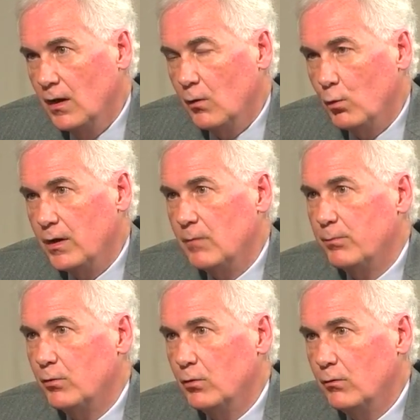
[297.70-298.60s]
would
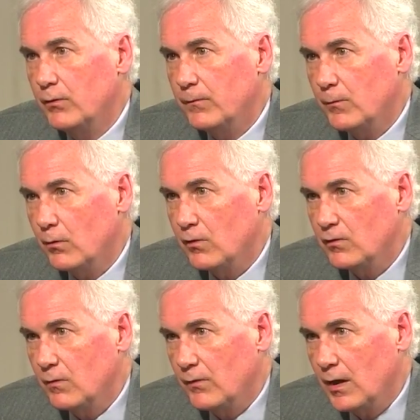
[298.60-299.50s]
improve the
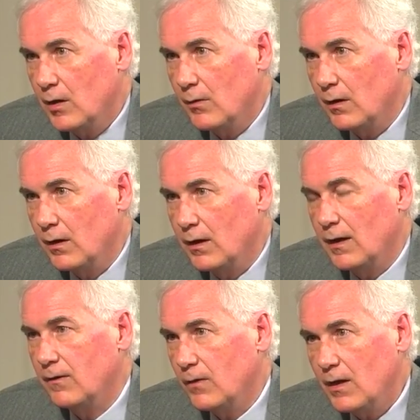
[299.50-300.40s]
forest environment. And
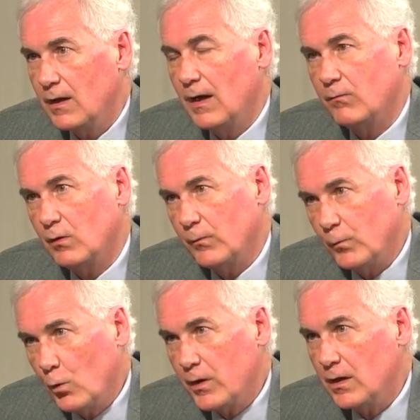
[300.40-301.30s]
I think after
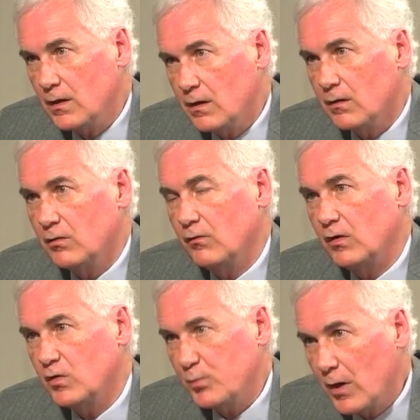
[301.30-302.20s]
40 years of
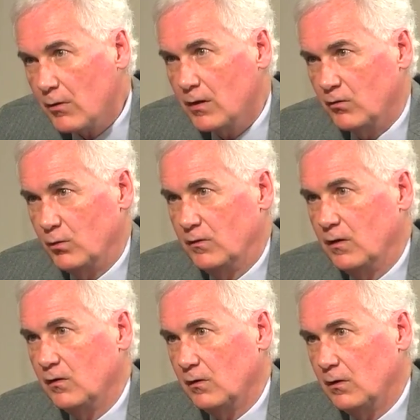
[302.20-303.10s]
experience with
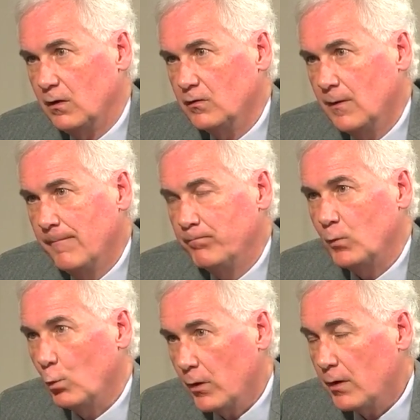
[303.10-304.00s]
these laws, we're